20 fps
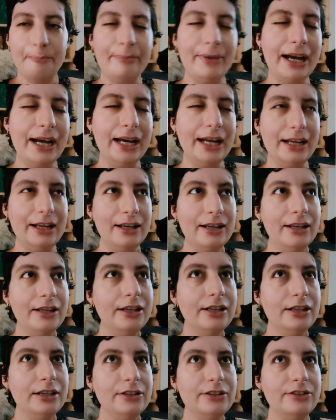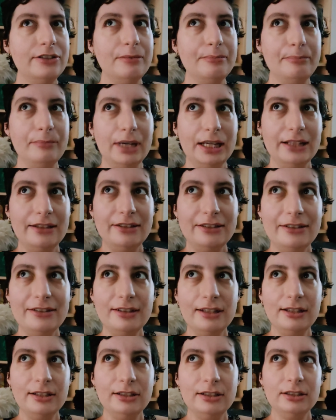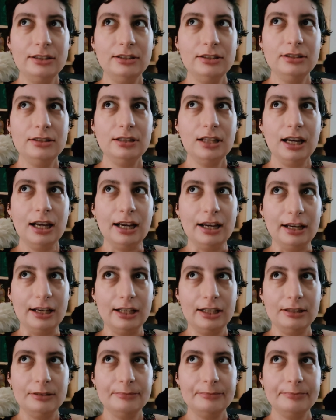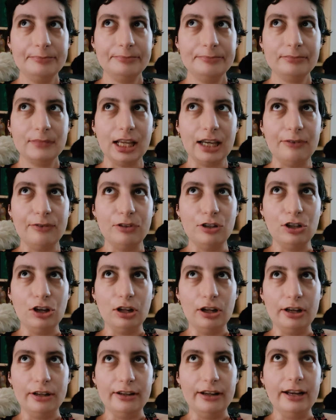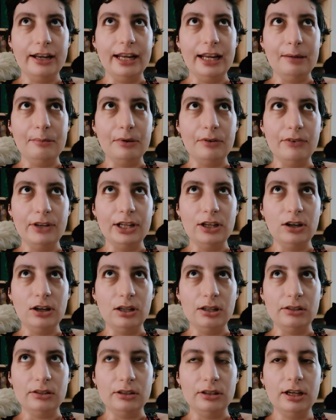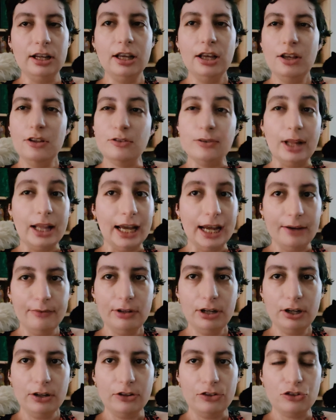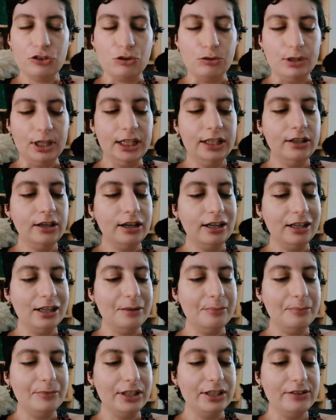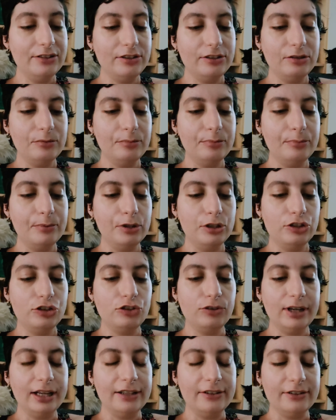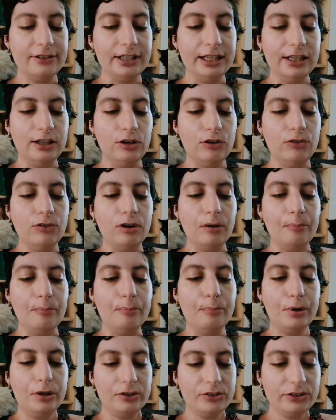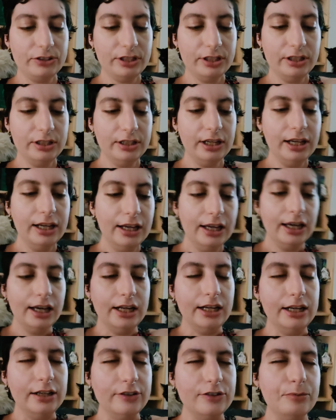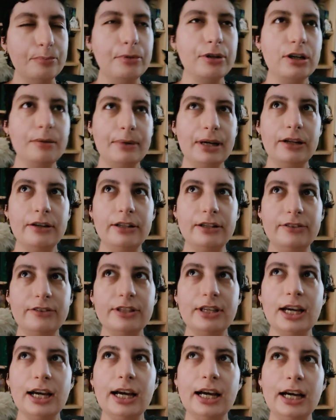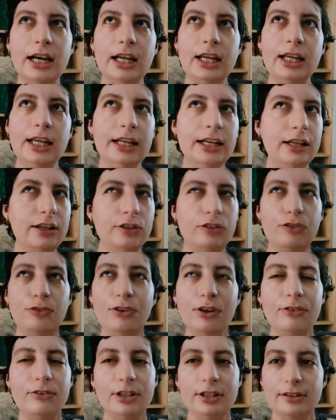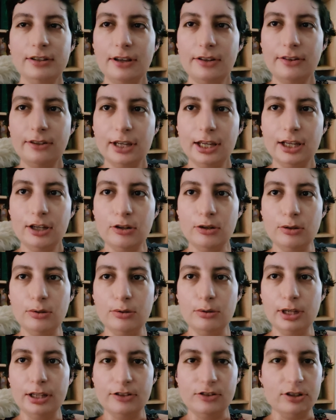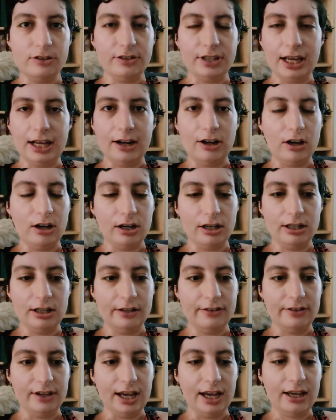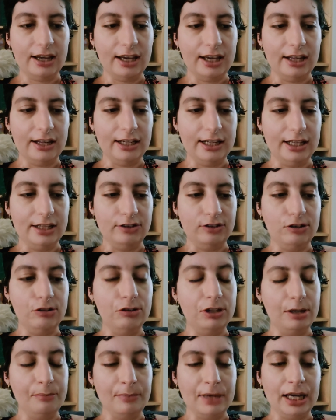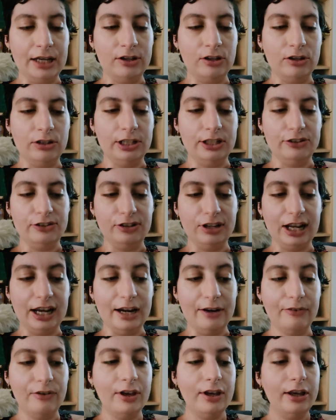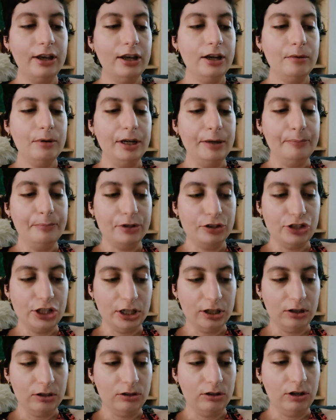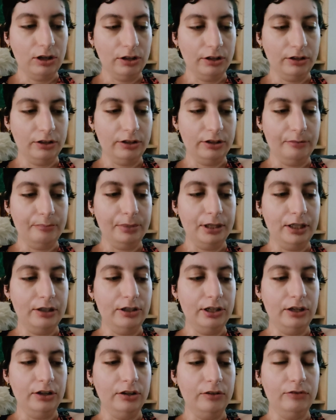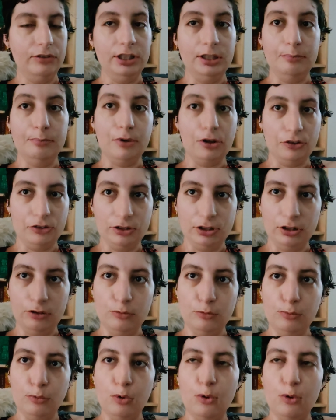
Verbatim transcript: by Semezdin forgotten the name of the author. So I'll have it on the screen. Um, this is a book translated from Bosnian, and it is a book about this guy in his 50s, I think, who has just had a heart attack, and he is looking back on his life, in particular on the period of the Bosnian